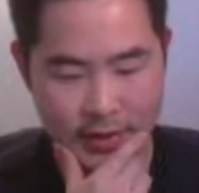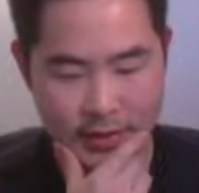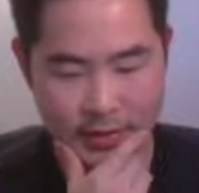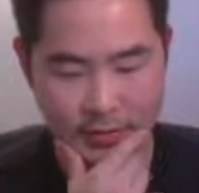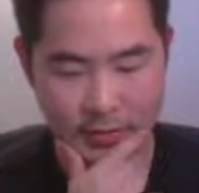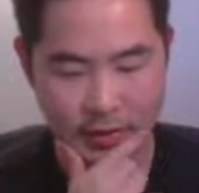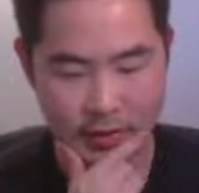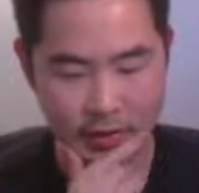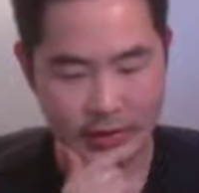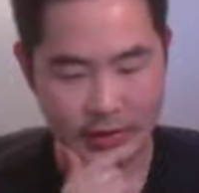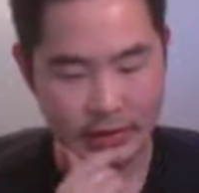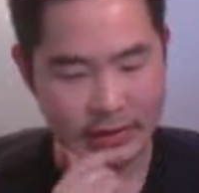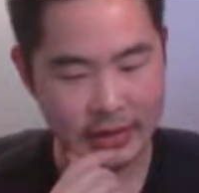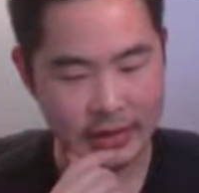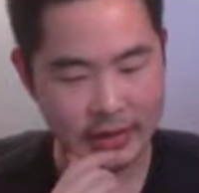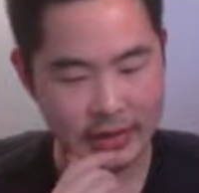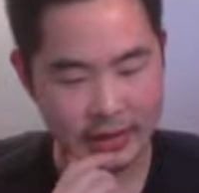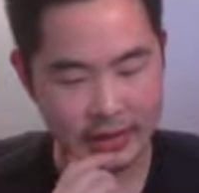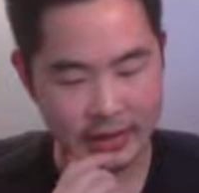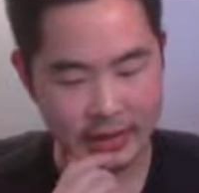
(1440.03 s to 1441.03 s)
I'm gonna do
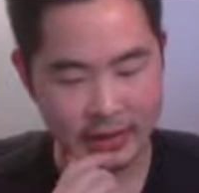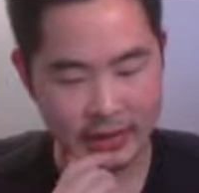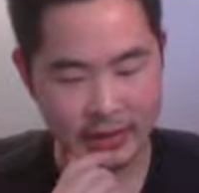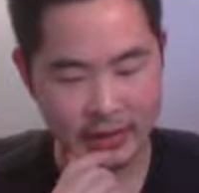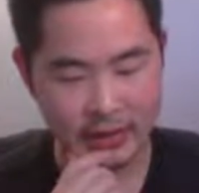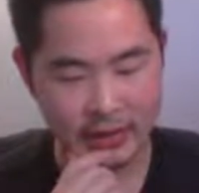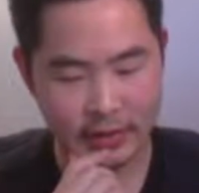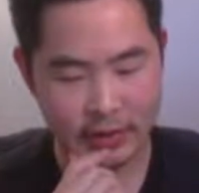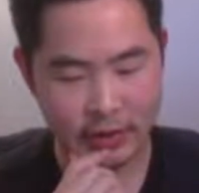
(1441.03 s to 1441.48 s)
Lisa's